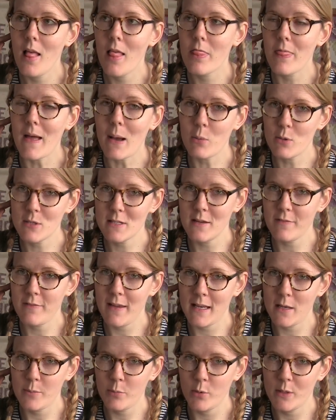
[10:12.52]
that wasn't
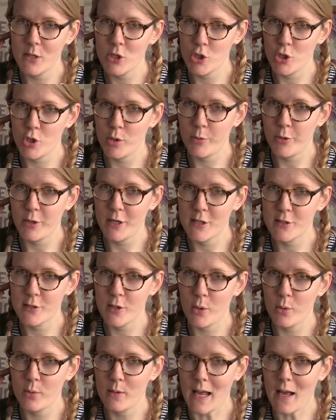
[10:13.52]
available in tuber. It's
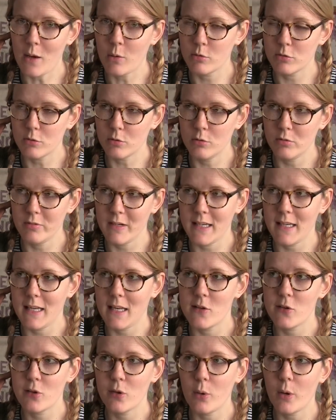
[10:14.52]
sold out already,
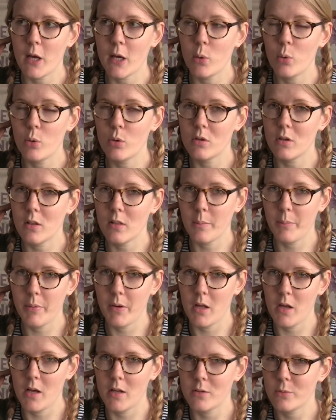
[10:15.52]
so I ordered the
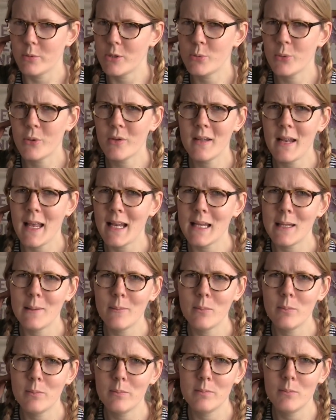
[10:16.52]
plant, which wasn't any
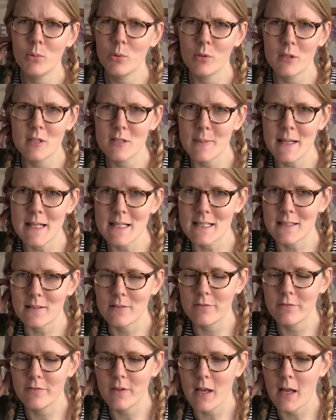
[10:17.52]
more
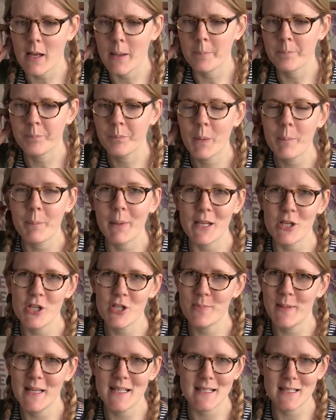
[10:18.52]
expensive, but it
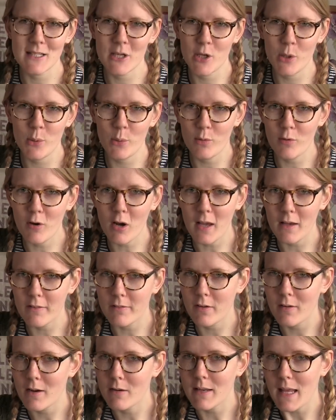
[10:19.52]
just means it's going to arrive
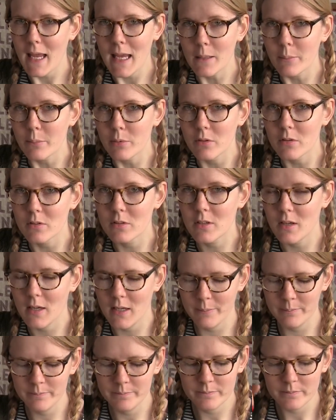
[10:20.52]
around April
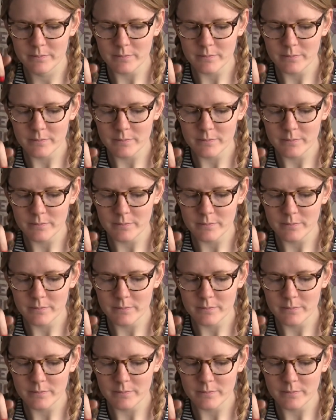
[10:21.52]
time.